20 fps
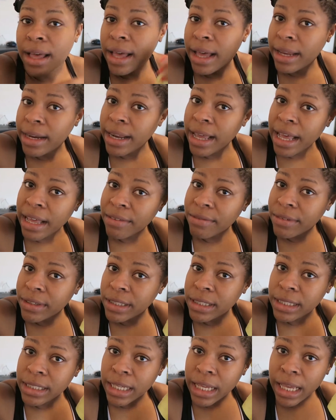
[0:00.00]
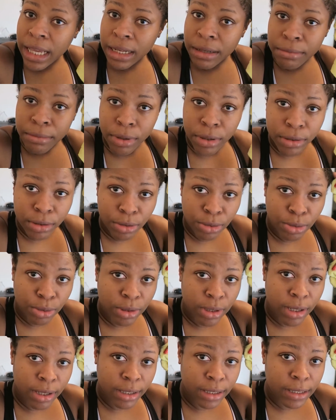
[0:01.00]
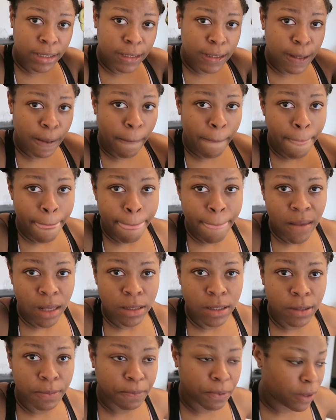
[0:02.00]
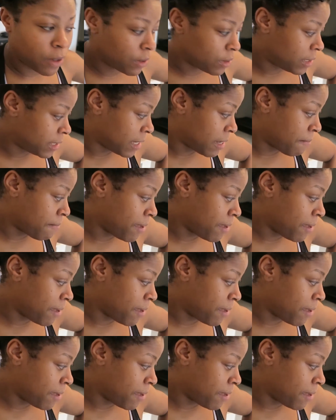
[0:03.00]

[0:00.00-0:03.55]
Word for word: and have it in to knots to pull out in a